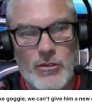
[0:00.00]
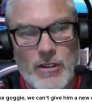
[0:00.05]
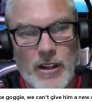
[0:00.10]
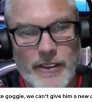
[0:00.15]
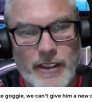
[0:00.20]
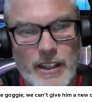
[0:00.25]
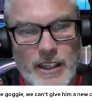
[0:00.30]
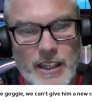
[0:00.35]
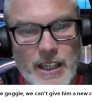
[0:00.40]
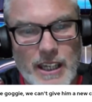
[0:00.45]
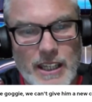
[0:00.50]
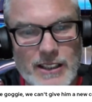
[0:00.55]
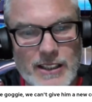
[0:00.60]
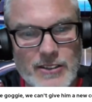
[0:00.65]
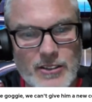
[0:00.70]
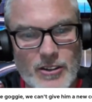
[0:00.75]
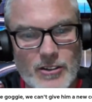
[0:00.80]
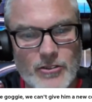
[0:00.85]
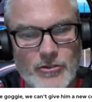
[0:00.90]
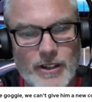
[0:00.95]
I think it is. His
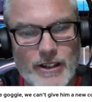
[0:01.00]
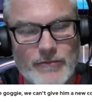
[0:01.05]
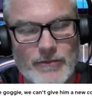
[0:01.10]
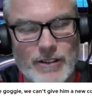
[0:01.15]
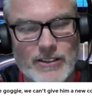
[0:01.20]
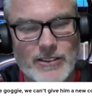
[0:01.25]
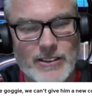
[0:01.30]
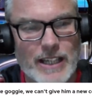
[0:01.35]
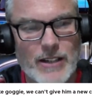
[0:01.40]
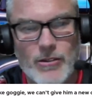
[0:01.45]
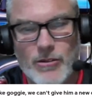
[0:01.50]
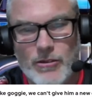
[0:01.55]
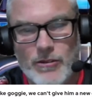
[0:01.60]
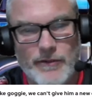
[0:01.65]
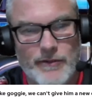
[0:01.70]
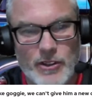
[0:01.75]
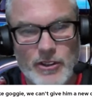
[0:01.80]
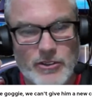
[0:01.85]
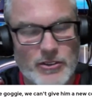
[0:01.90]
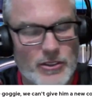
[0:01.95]
contract runs out, or
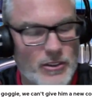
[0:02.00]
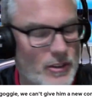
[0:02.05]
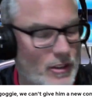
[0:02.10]
first of